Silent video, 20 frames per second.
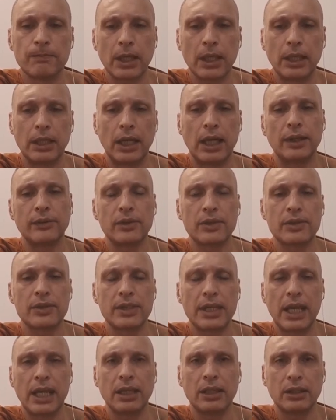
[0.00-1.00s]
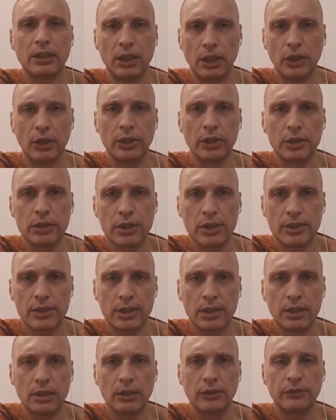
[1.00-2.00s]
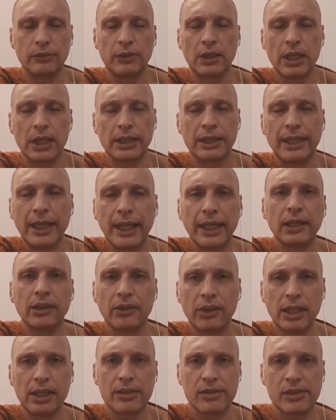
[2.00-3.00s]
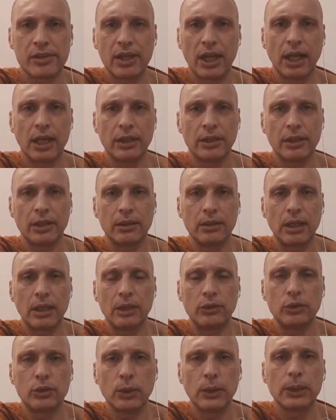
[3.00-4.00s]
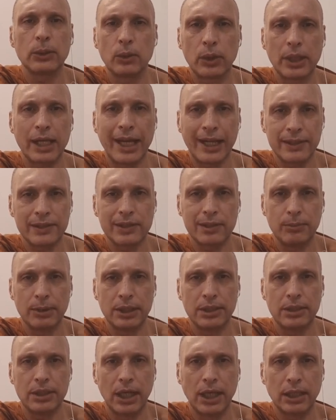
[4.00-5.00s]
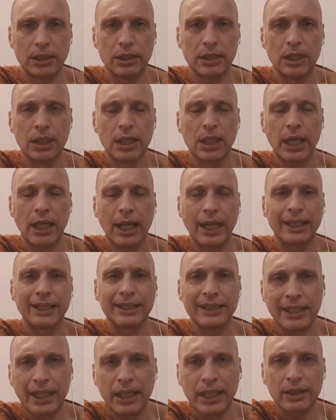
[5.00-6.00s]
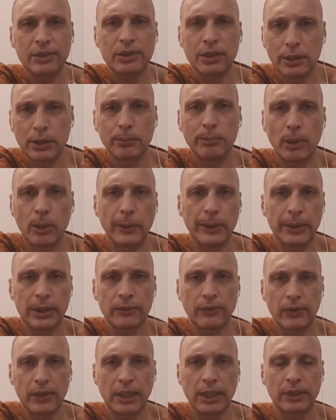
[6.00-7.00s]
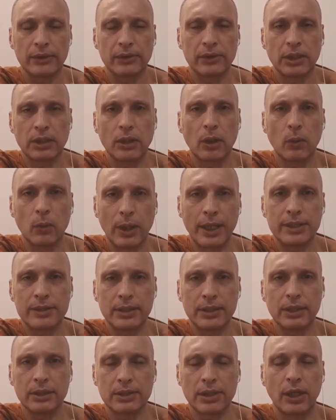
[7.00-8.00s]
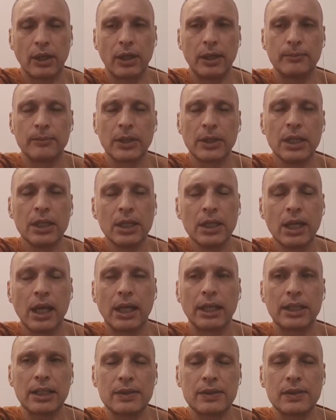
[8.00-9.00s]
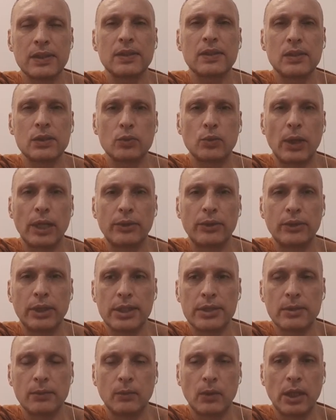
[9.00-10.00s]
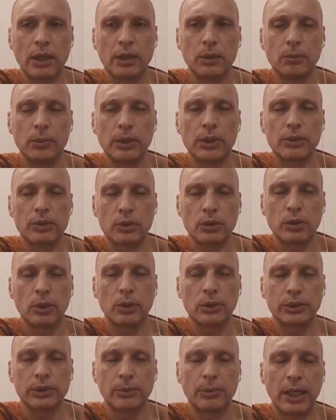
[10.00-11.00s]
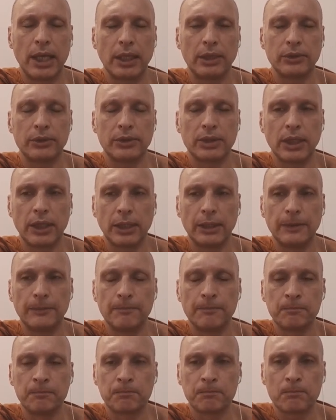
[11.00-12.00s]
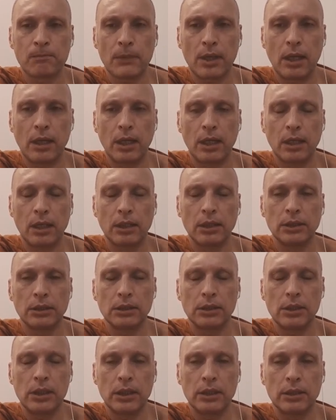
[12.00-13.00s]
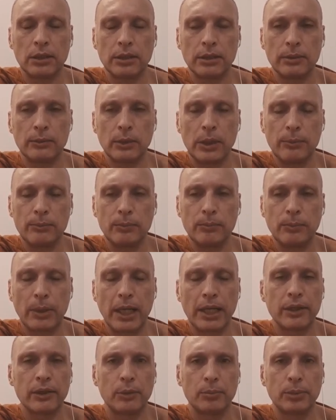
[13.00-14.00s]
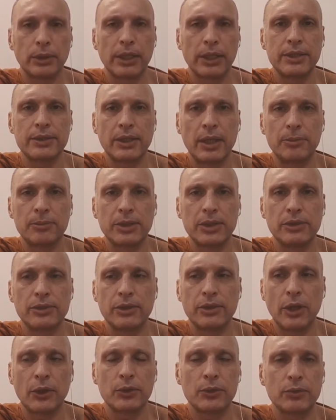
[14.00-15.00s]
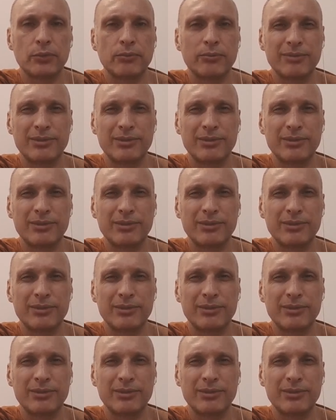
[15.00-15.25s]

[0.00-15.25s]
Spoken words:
and understanding the urgency of getting things done and doing what has to be done and getting to the point of things and not wasting time. I guess this is one reason why the Buddha talks about part of the precepts is don't